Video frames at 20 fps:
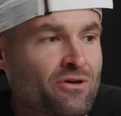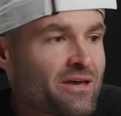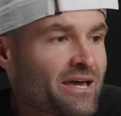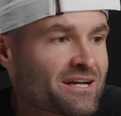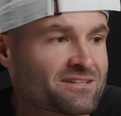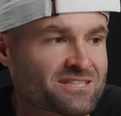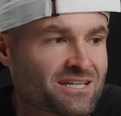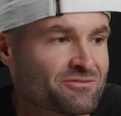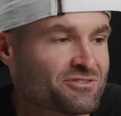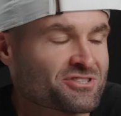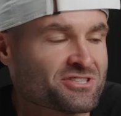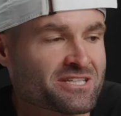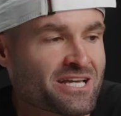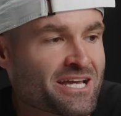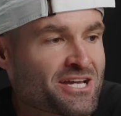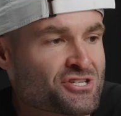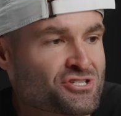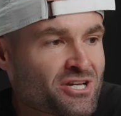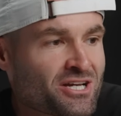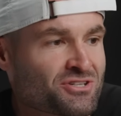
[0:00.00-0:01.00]

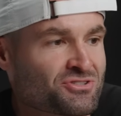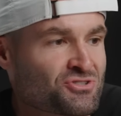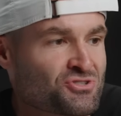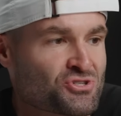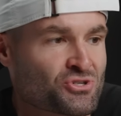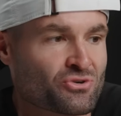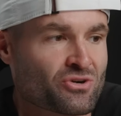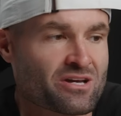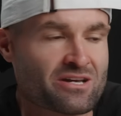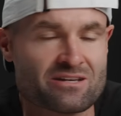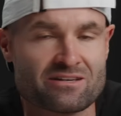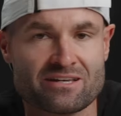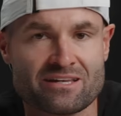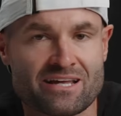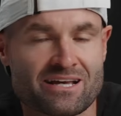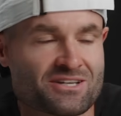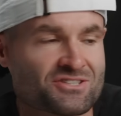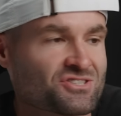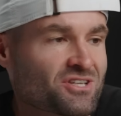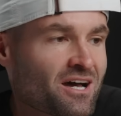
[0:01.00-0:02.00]
XAVC HS is great
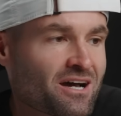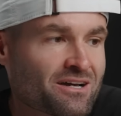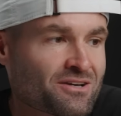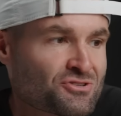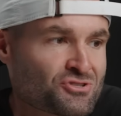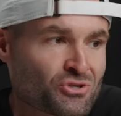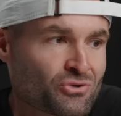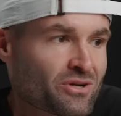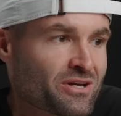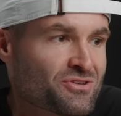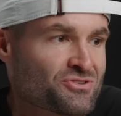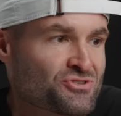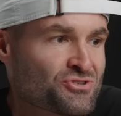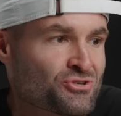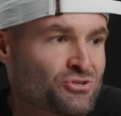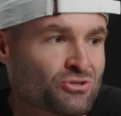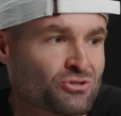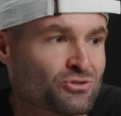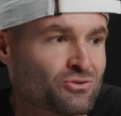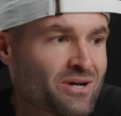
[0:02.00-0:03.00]
and SI is great
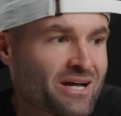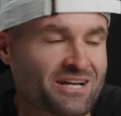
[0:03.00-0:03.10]
too.